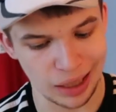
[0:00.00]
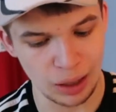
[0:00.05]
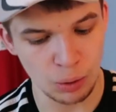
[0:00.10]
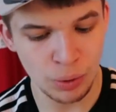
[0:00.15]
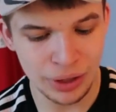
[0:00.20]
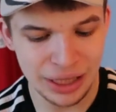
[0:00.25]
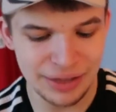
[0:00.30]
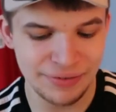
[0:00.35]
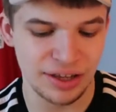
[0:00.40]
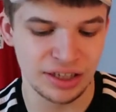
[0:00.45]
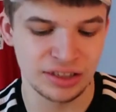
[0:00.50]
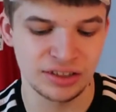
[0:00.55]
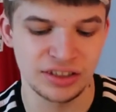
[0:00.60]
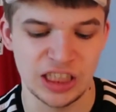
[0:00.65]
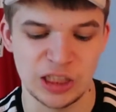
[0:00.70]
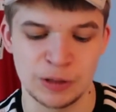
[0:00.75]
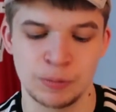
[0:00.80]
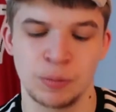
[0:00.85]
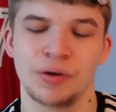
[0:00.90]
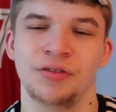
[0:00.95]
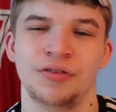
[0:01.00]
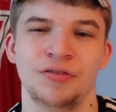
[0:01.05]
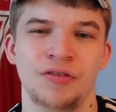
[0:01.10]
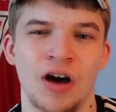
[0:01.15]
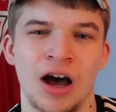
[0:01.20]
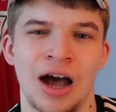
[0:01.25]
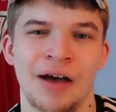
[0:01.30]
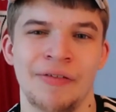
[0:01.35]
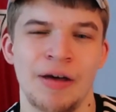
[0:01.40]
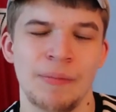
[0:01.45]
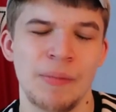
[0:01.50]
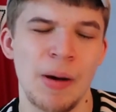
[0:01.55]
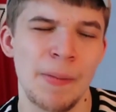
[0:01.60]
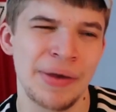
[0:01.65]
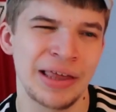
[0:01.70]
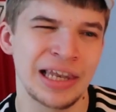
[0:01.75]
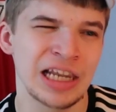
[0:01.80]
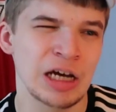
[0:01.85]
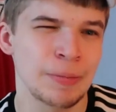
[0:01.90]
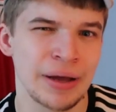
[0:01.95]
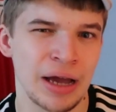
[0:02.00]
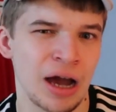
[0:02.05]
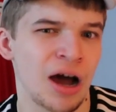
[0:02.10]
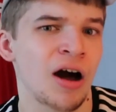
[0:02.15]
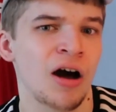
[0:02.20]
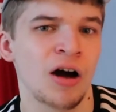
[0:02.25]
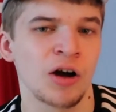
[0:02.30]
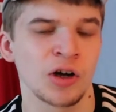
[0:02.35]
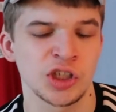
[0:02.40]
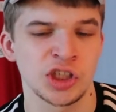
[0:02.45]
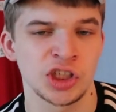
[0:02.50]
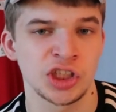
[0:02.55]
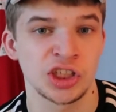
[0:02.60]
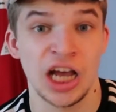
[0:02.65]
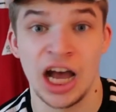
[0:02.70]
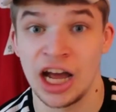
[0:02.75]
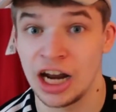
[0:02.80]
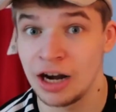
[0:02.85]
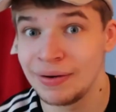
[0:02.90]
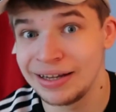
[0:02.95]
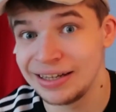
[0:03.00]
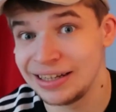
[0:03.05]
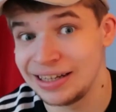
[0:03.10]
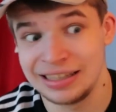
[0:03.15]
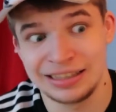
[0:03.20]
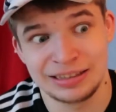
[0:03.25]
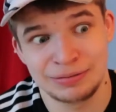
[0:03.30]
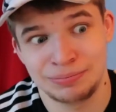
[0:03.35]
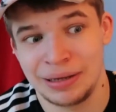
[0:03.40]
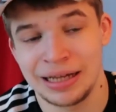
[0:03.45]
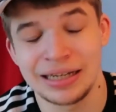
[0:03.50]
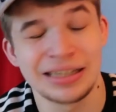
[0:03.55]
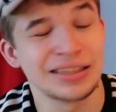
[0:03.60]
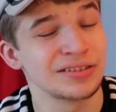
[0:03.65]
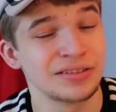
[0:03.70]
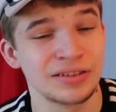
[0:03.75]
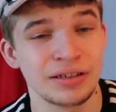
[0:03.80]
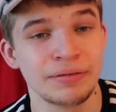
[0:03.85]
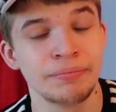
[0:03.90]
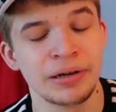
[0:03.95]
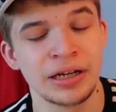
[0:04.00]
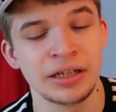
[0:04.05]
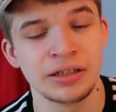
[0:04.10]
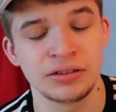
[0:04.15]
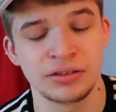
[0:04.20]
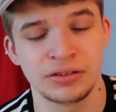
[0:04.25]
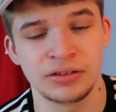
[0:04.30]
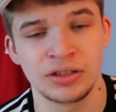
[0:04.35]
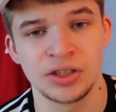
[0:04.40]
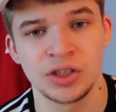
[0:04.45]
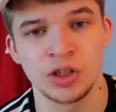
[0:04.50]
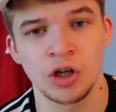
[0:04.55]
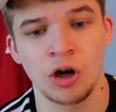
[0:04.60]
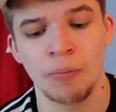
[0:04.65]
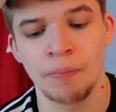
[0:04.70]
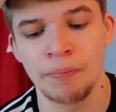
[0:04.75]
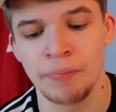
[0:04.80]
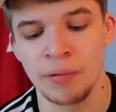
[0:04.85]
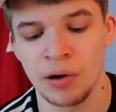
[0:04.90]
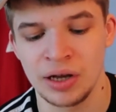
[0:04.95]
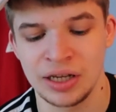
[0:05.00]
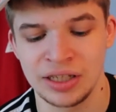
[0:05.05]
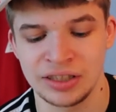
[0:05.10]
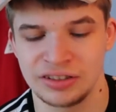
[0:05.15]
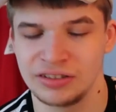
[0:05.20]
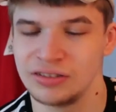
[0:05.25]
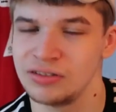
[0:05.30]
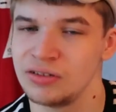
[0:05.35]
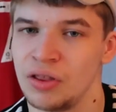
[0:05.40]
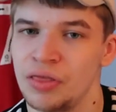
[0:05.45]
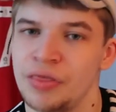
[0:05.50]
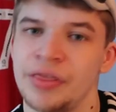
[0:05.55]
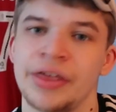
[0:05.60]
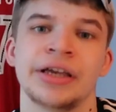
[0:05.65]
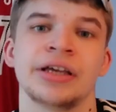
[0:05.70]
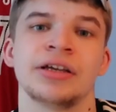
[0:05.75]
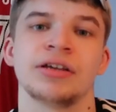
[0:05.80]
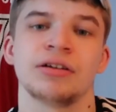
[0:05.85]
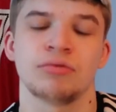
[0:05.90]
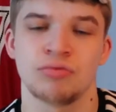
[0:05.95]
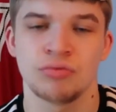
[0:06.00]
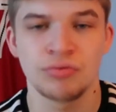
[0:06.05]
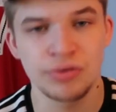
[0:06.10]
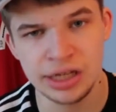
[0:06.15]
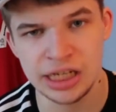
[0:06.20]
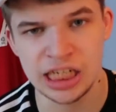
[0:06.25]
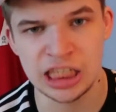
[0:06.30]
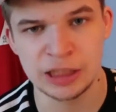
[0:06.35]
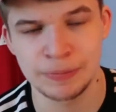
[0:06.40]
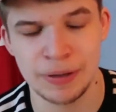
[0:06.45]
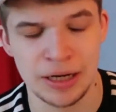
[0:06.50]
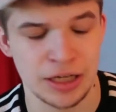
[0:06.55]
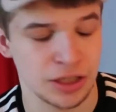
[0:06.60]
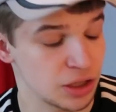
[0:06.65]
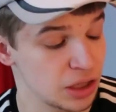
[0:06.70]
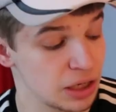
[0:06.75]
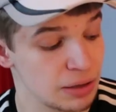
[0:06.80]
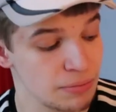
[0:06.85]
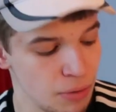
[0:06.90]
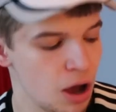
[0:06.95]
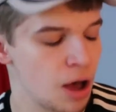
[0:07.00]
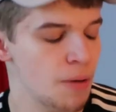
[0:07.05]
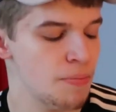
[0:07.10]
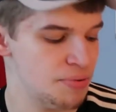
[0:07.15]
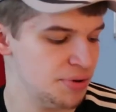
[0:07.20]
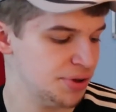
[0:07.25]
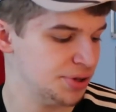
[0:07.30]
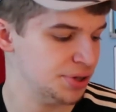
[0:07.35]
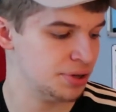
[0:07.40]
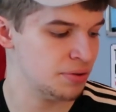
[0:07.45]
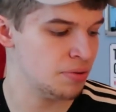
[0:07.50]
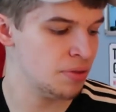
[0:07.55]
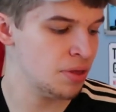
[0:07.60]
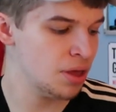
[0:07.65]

we'll give it a 6.5. That might be a little bit harsh. I know it's plain and simple, it does the job, but it's nothing really special in my opinion.